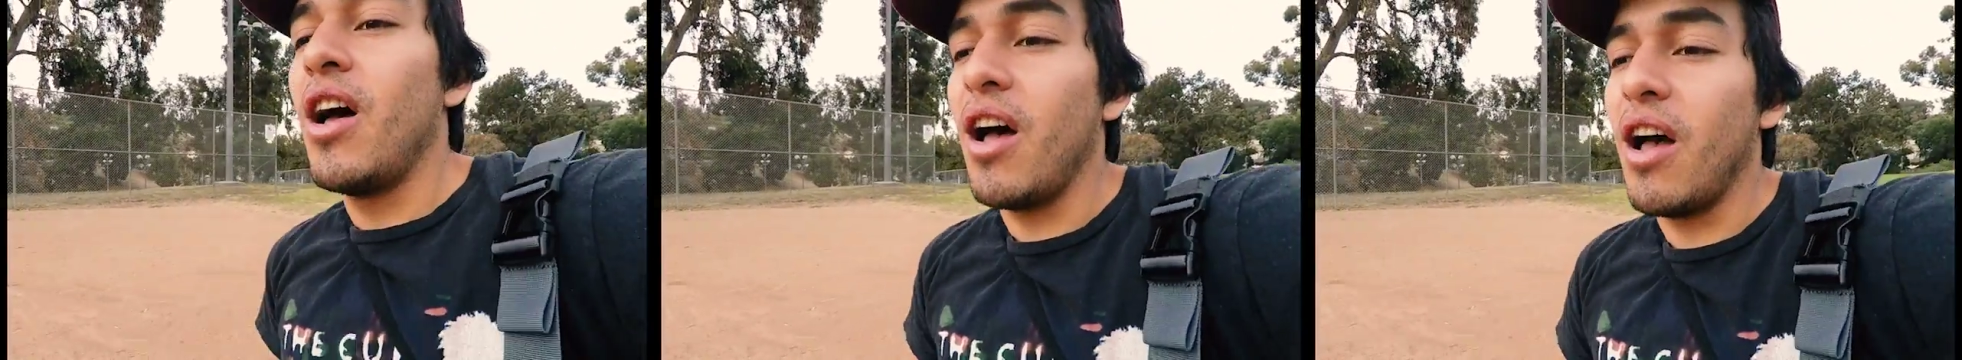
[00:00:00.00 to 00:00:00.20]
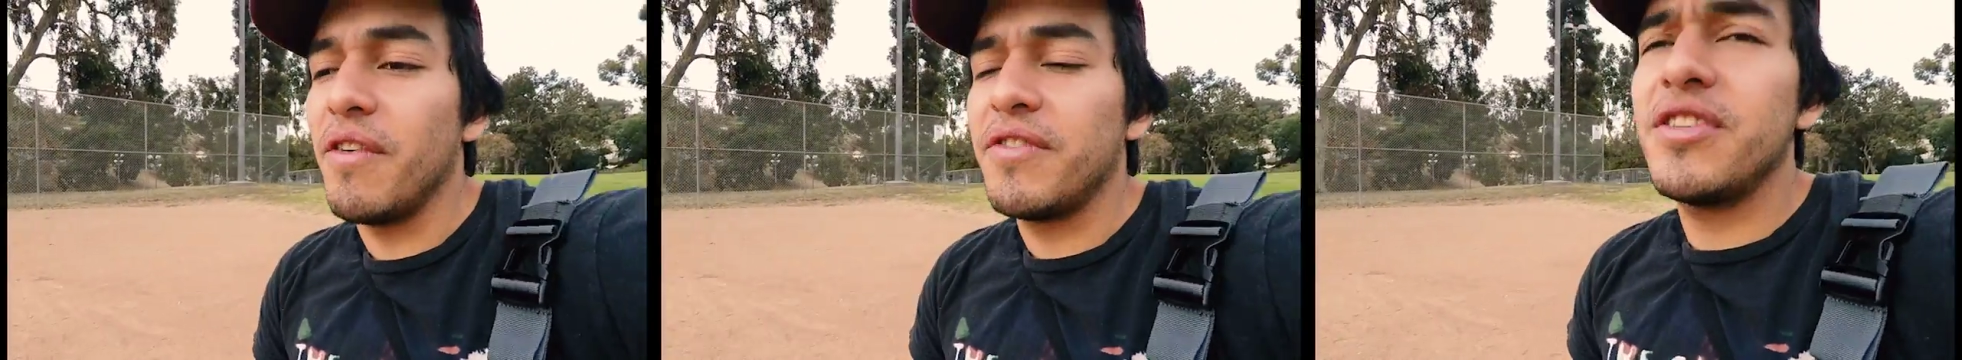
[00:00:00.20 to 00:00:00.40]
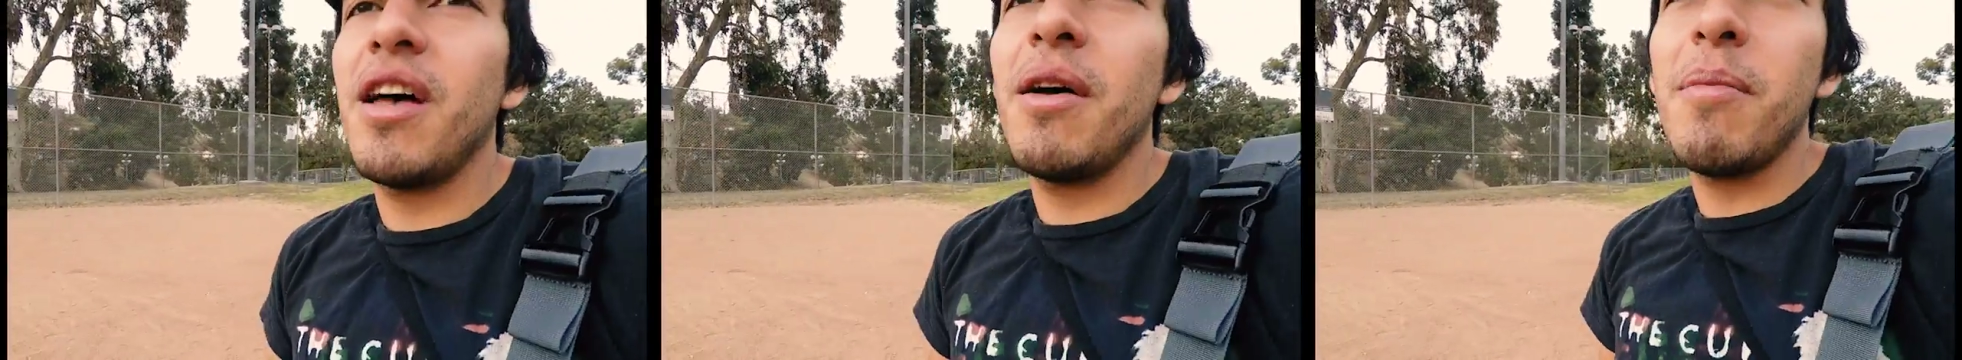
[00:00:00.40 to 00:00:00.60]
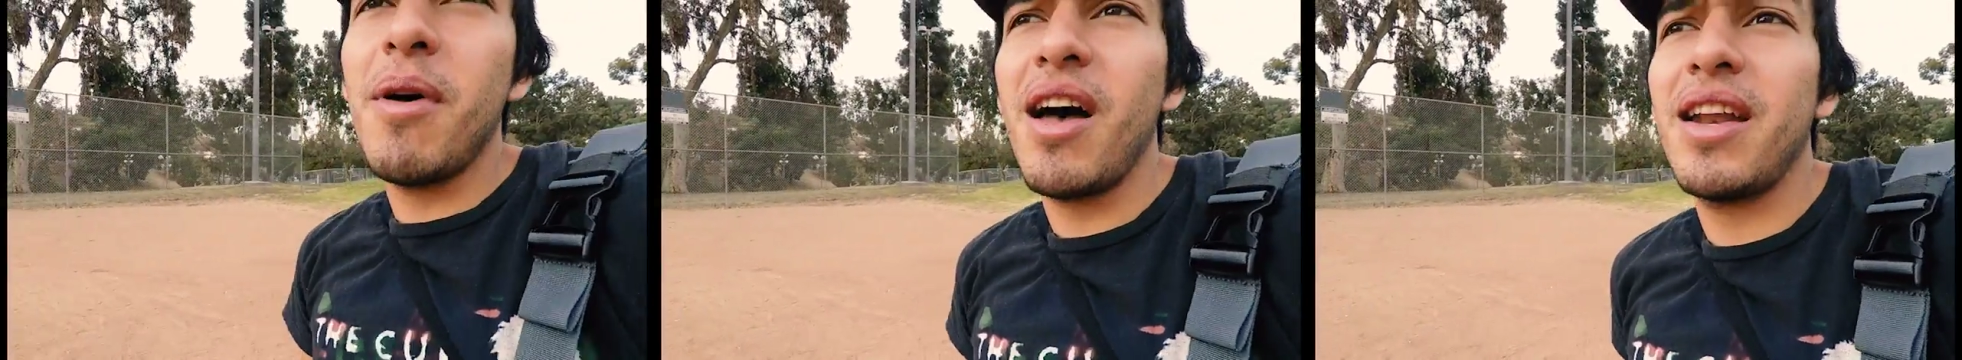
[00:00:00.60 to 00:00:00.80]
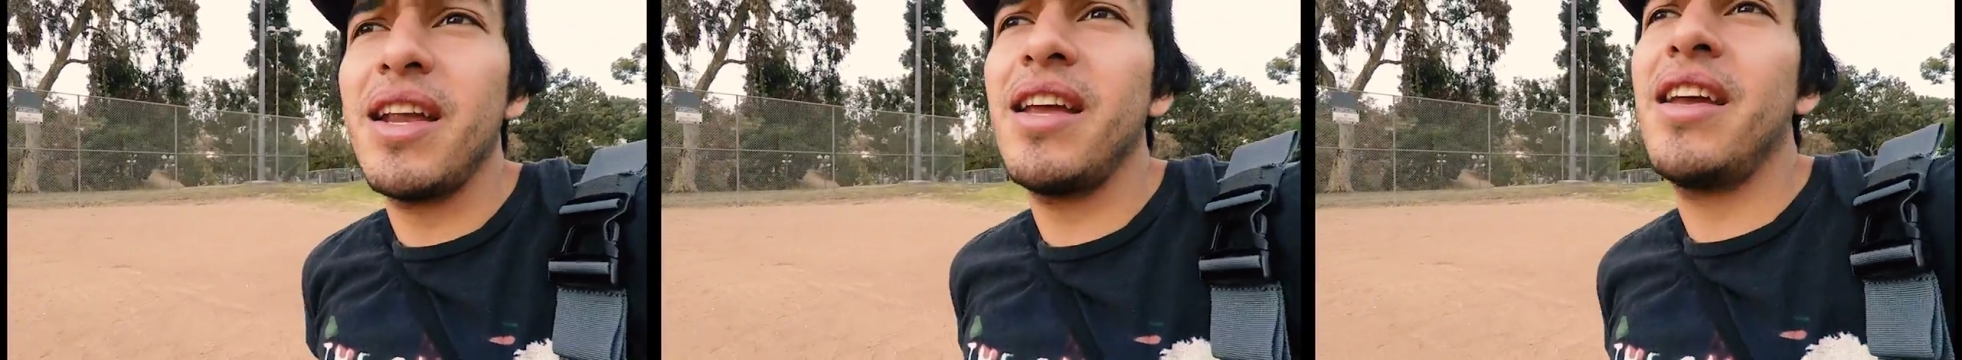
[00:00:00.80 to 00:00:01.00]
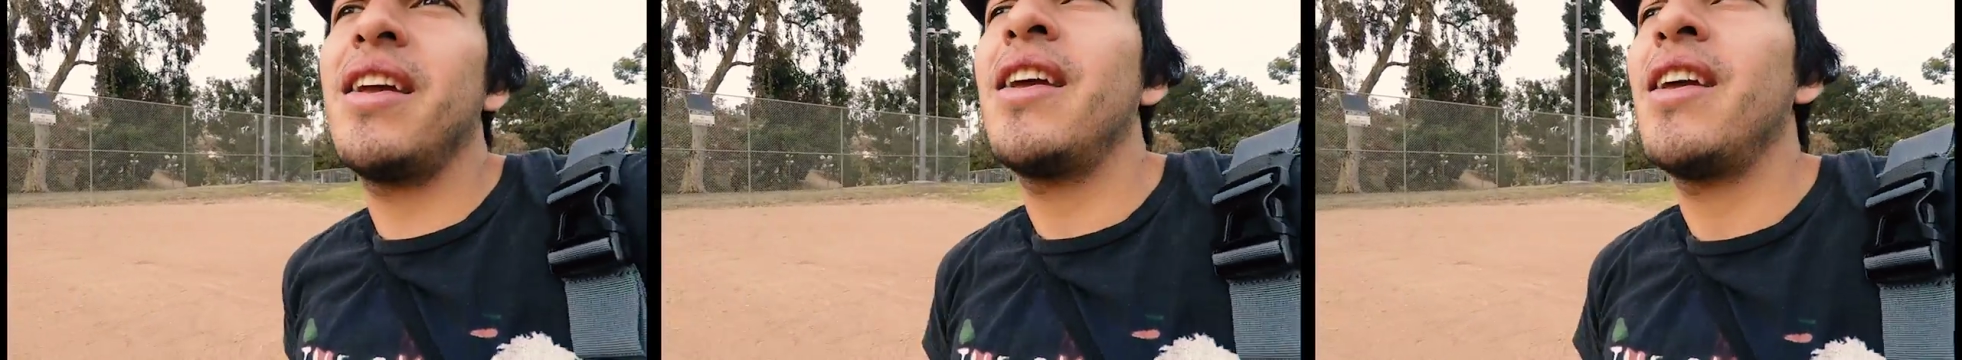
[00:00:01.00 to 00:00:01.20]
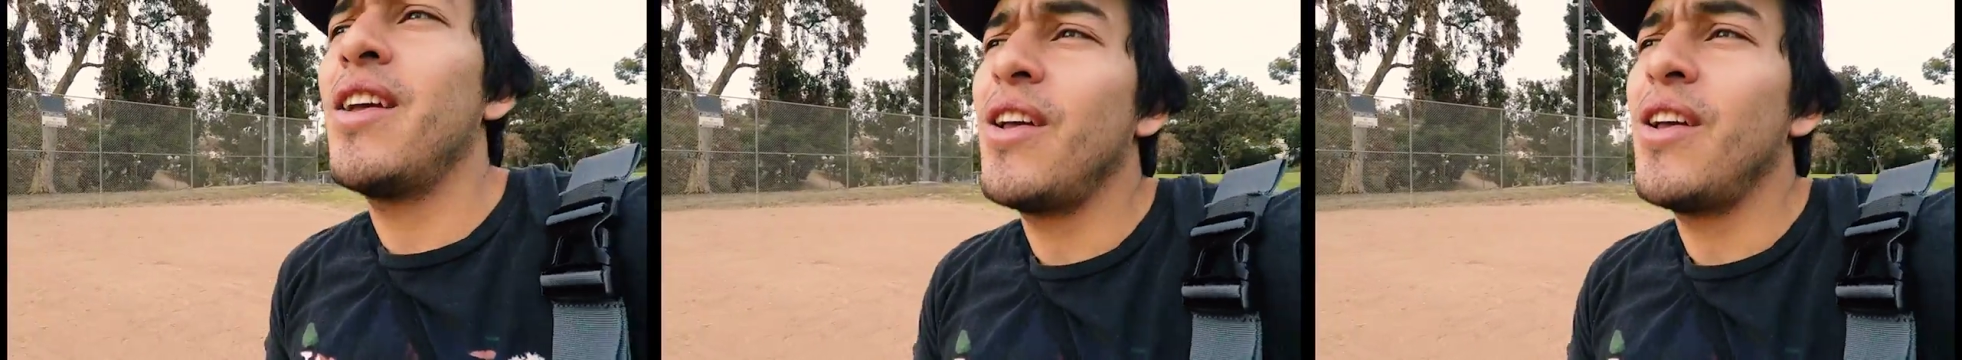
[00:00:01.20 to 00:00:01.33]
of somebody